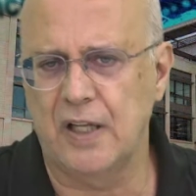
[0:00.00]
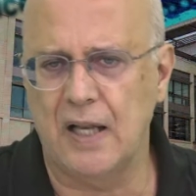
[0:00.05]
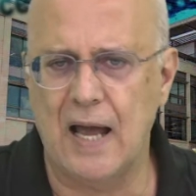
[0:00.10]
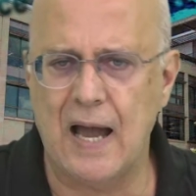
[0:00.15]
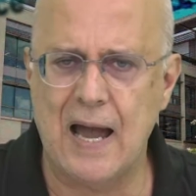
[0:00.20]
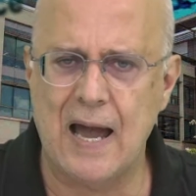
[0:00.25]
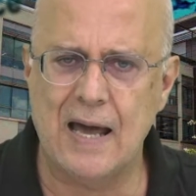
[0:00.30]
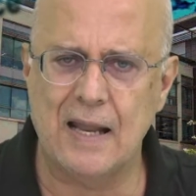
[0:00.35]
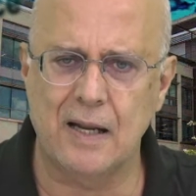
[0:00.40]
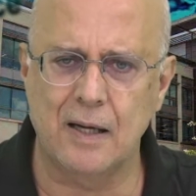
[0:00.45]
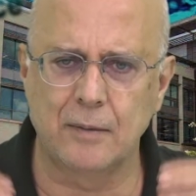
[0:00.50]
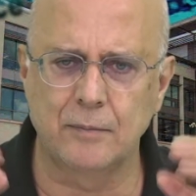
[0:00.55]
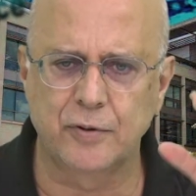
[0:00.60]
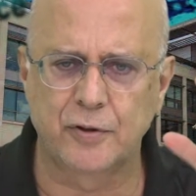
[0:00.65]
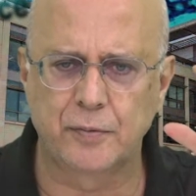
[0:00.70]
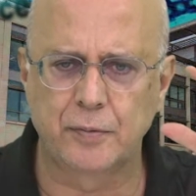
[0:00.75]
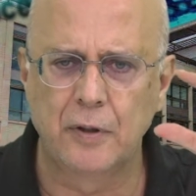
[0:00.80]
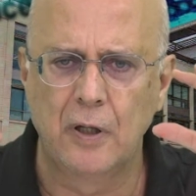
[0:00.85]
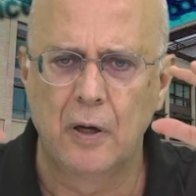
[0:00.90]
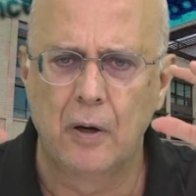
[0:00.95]
in
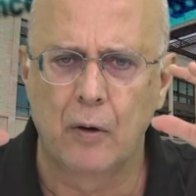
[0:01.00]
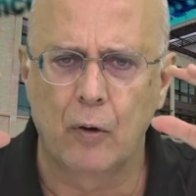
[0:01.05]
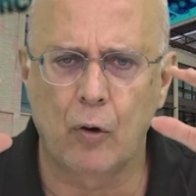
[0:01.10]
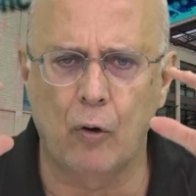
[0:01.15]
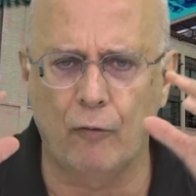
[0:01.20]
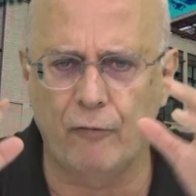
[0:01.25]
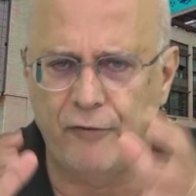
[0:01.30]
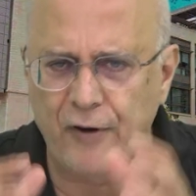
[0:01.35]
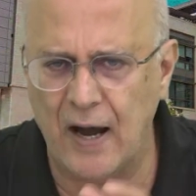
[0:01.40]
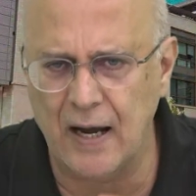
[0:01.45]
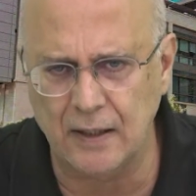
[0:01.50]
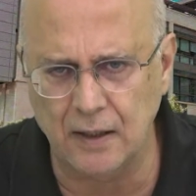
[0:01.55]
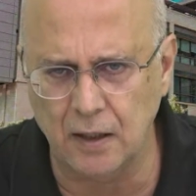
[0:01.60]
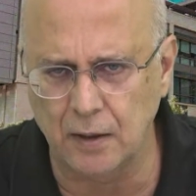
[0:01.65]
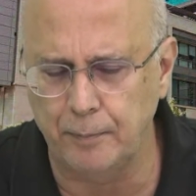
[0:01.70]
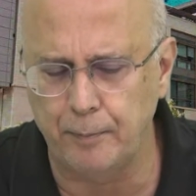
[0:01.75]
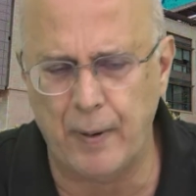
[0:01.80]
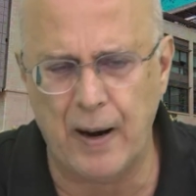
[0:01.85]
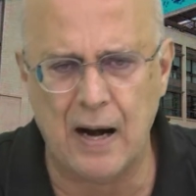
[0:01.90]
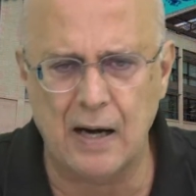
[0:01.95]
atoms,
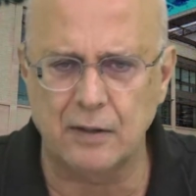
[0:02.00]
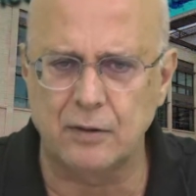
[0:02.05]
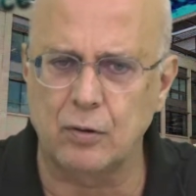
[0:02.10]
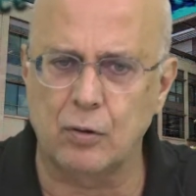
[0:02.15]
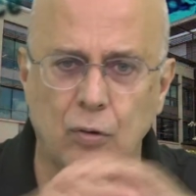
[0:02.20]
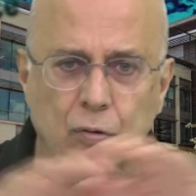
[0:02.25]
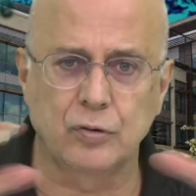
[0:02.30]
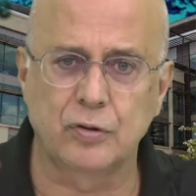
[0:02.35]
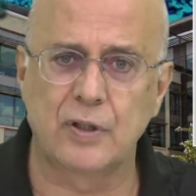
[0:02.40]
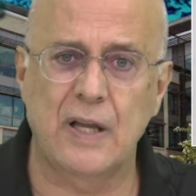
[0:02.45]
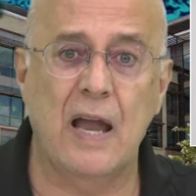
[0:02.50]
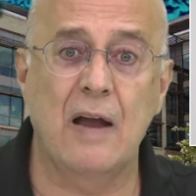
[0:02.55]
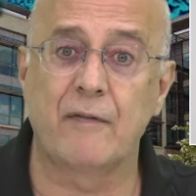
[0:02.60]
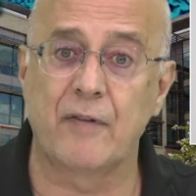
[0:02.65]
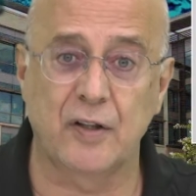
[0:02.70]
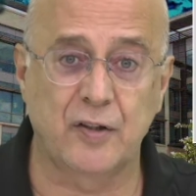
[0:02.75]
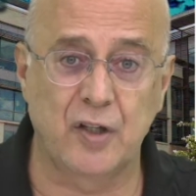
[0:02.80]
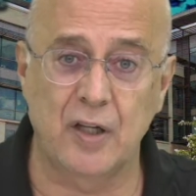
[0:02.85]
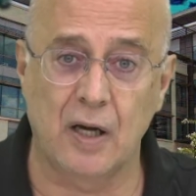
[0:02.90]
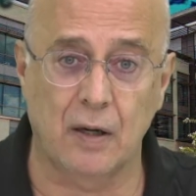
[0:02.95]
confined particles,
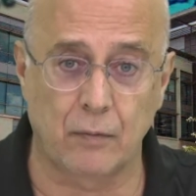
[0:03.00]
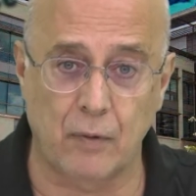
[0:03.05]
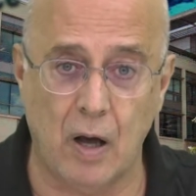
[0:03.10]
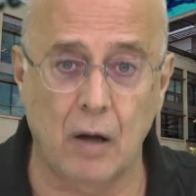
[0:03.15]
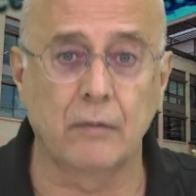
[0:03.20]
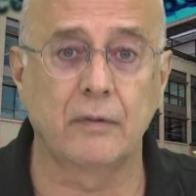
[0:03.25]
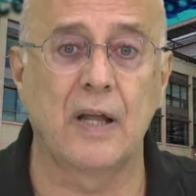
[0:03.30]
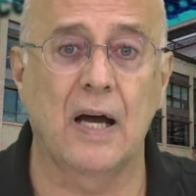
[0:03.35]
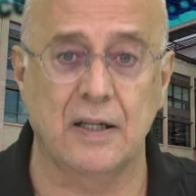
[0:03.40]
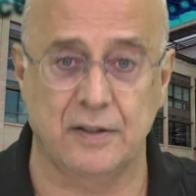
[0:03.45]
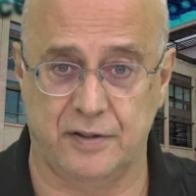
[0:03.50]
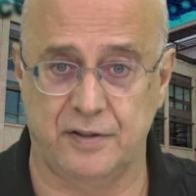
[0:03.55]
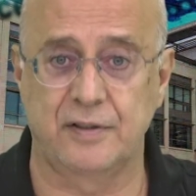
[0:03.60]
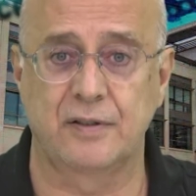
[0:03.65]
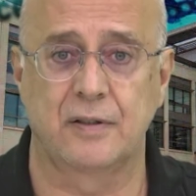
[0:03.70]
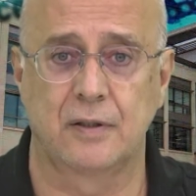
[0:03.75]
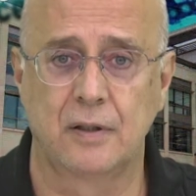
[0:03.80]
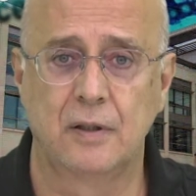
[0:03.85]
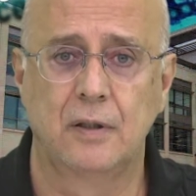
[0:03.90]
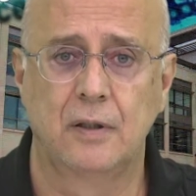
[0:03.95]
everything around us.